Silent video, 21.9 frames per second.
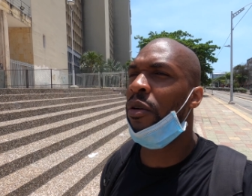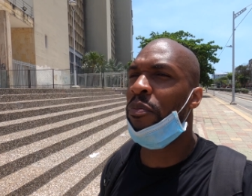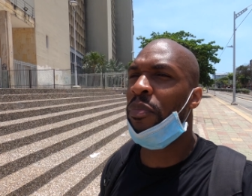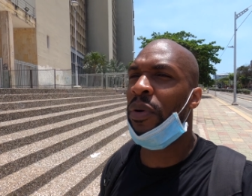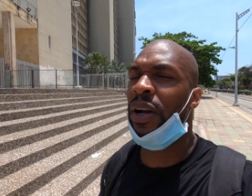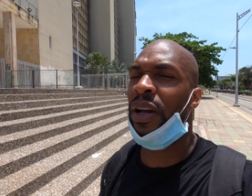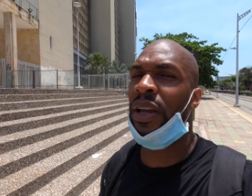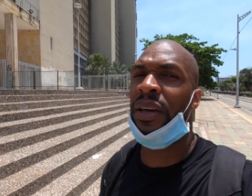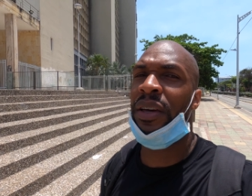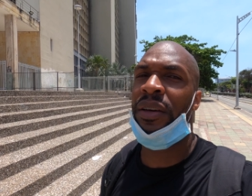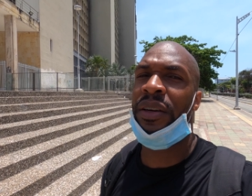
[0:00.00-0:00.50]
I'll
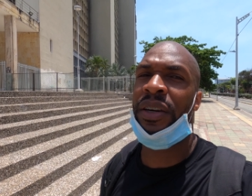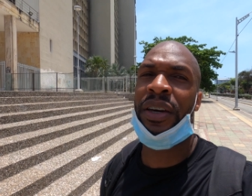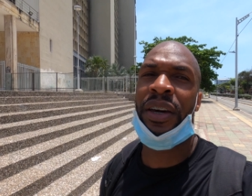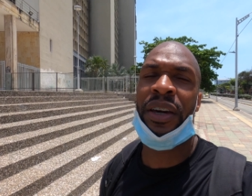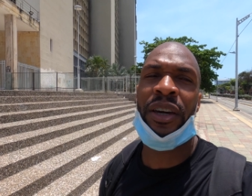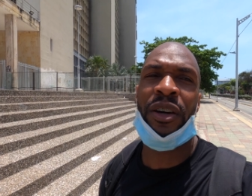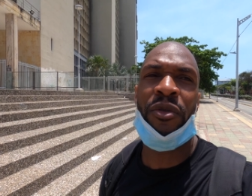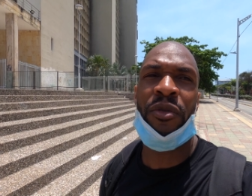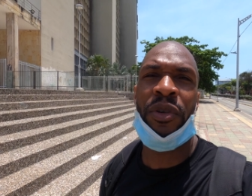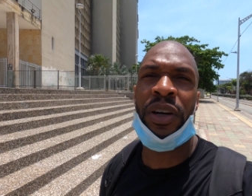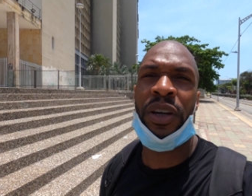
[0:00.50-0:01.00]
probably
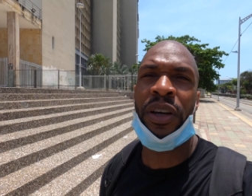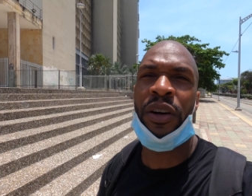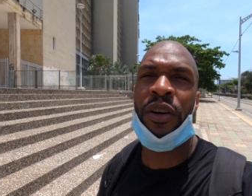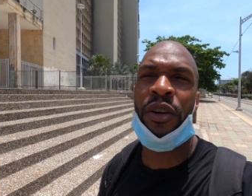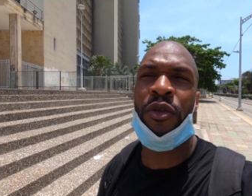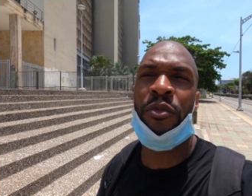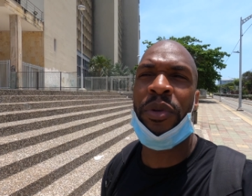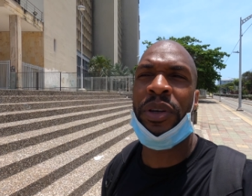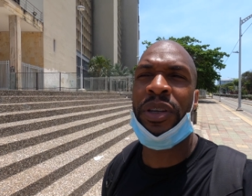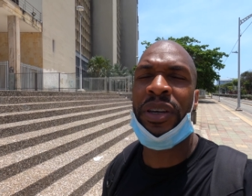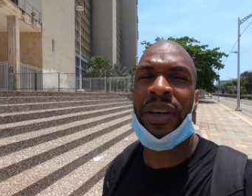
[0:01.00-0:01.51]
kick it with a
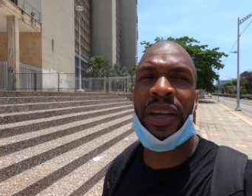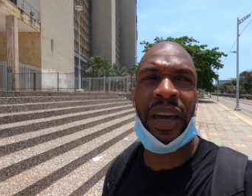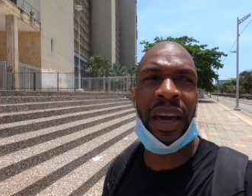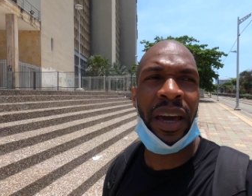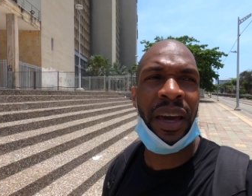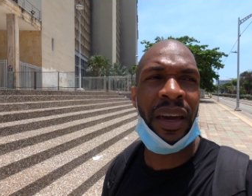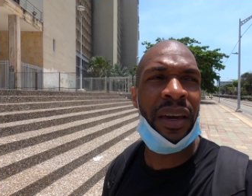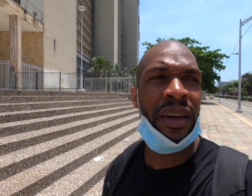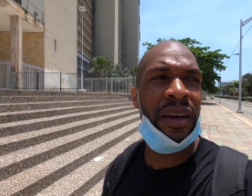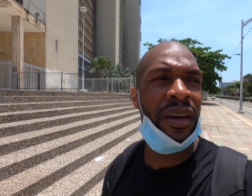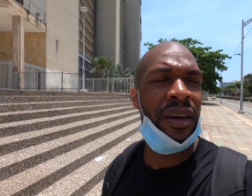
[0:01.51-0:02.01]
homie
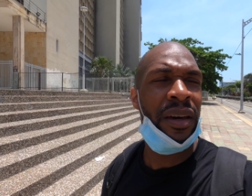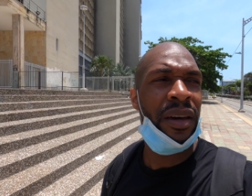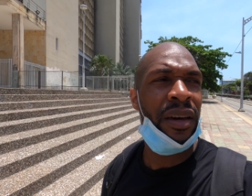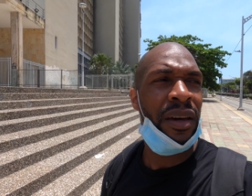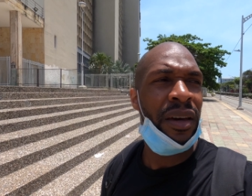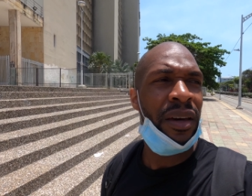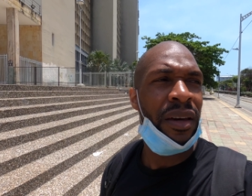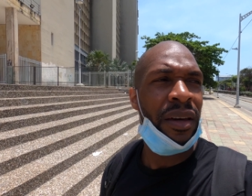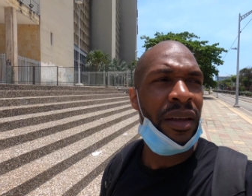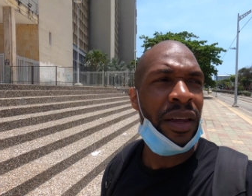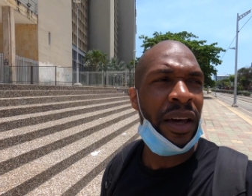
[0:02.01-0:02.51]
today,
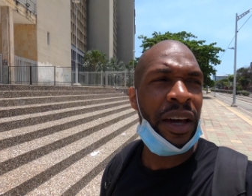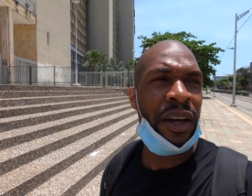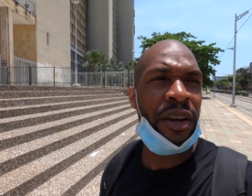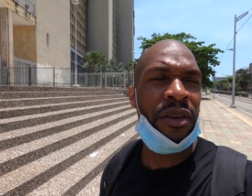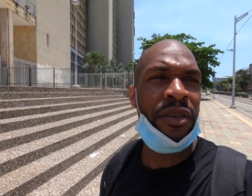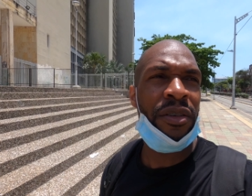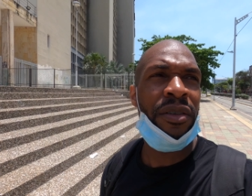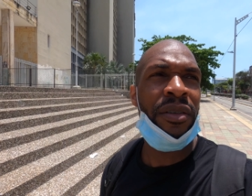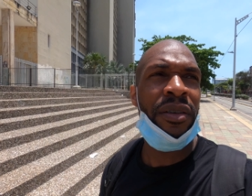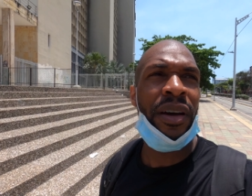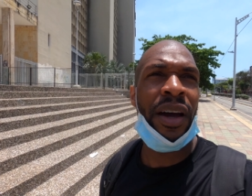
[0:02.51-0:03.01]

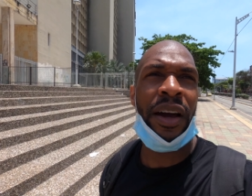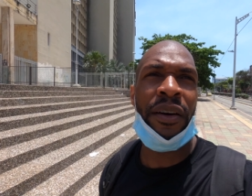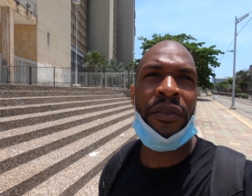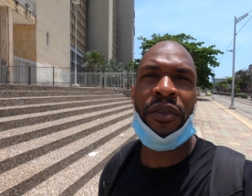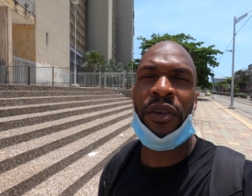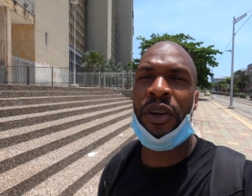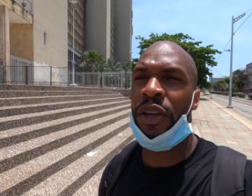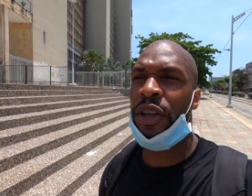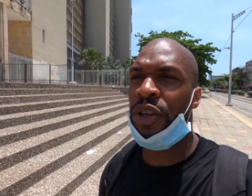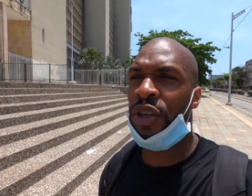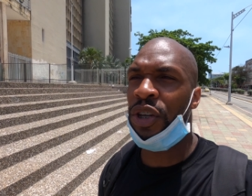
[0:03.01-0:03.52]
later
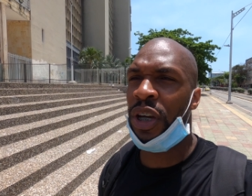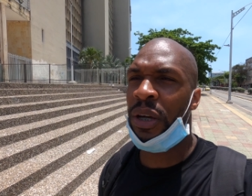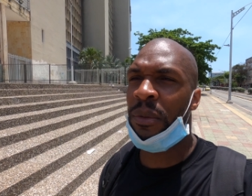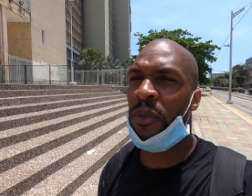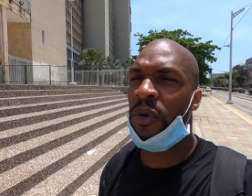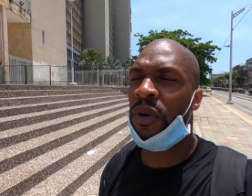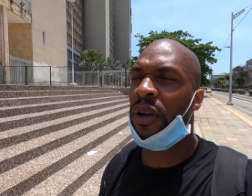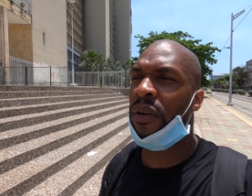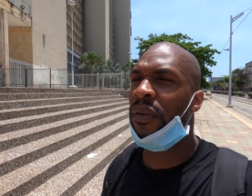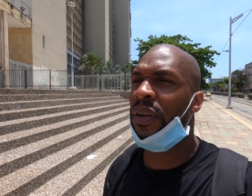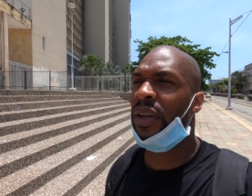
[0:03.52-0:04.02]
after the gym,
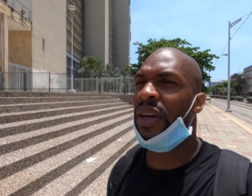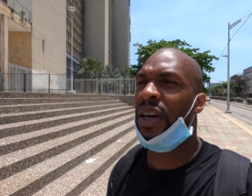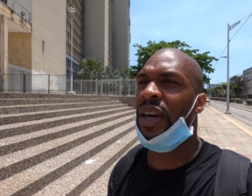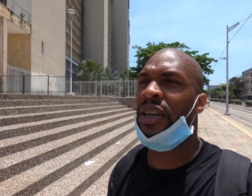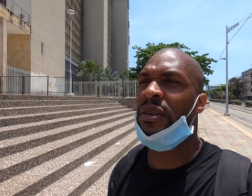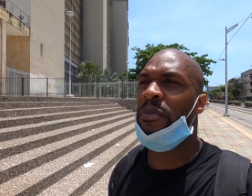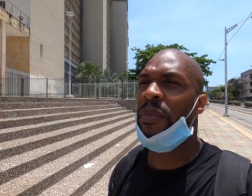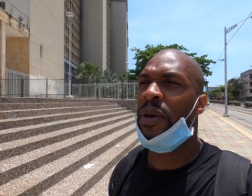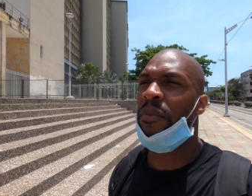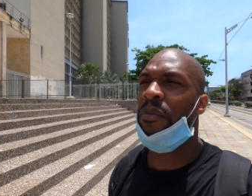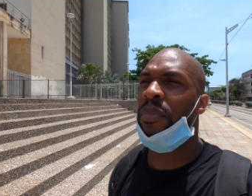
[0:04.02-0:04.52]
whatever the
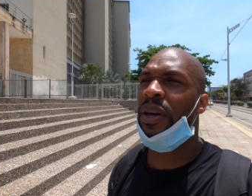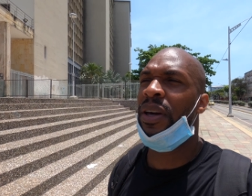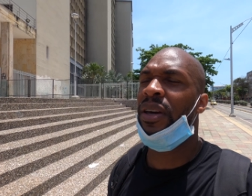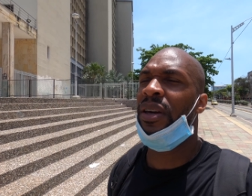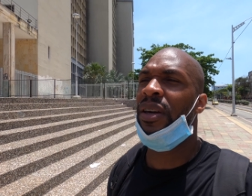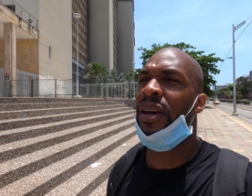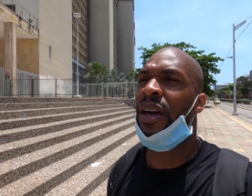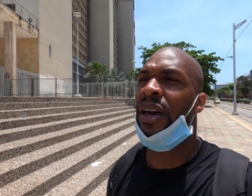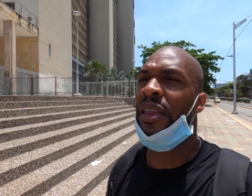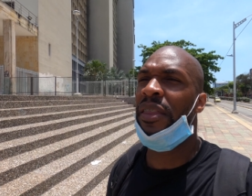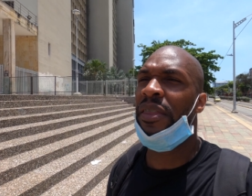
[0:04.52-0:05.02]
case may be.
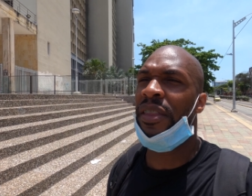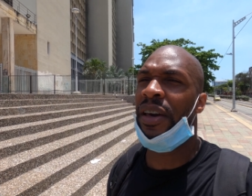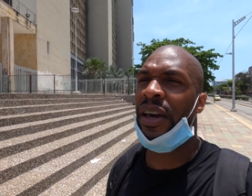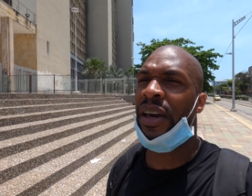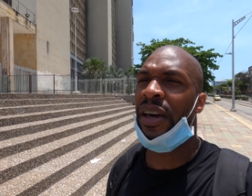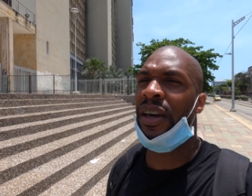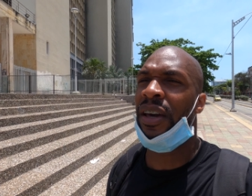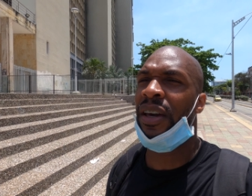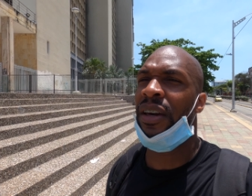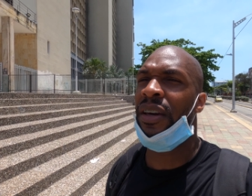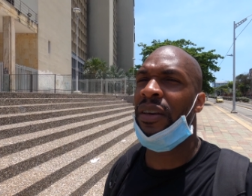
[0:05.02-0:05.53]
And
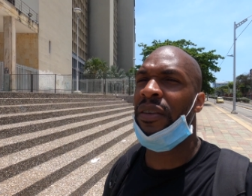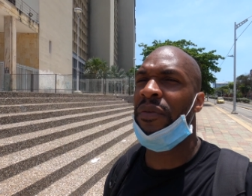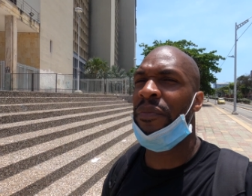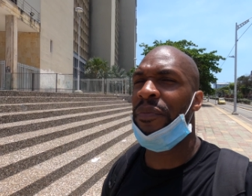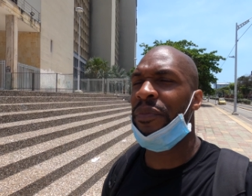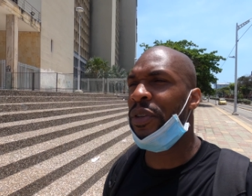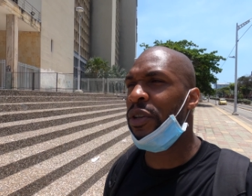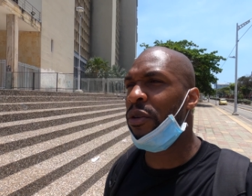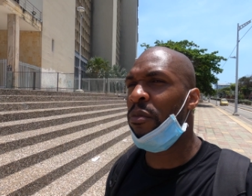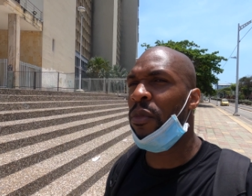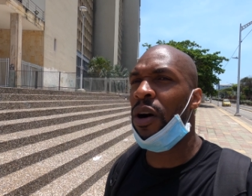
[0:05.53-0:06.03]

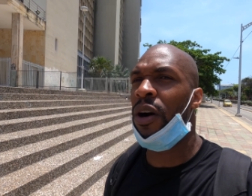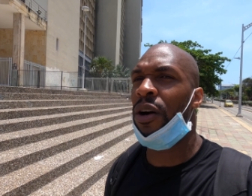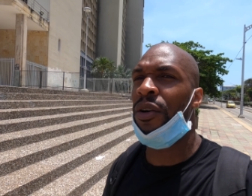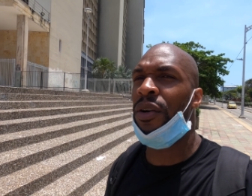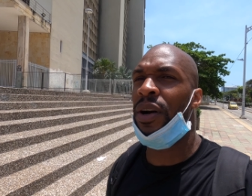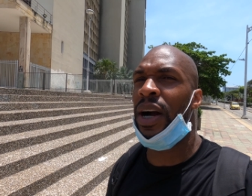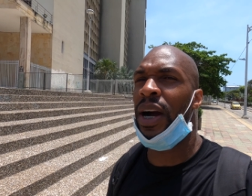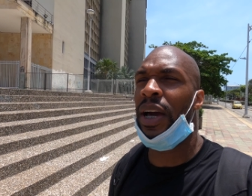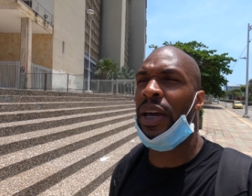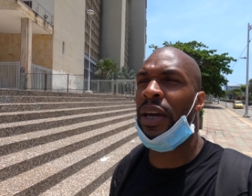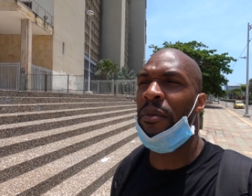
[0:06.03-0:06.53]
then
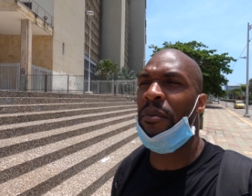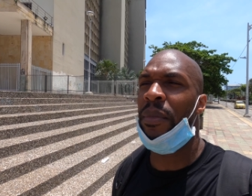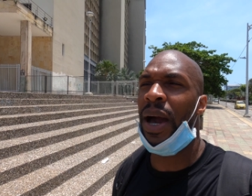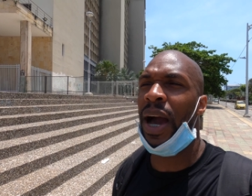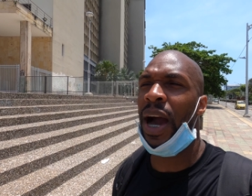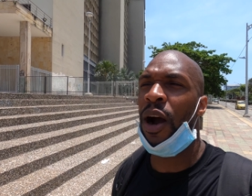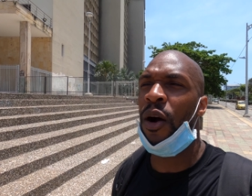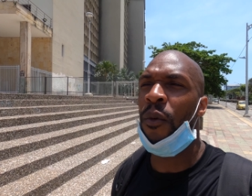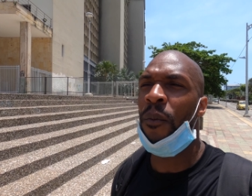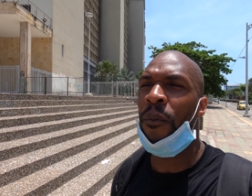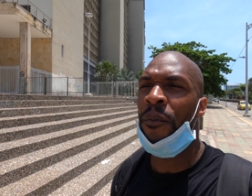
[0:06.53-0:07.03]
tomorrow I am
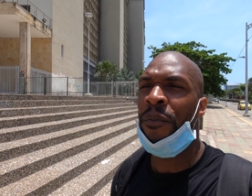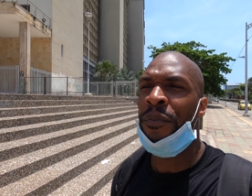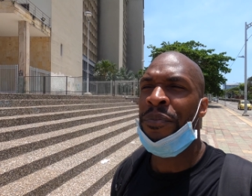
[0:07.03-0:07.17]
out.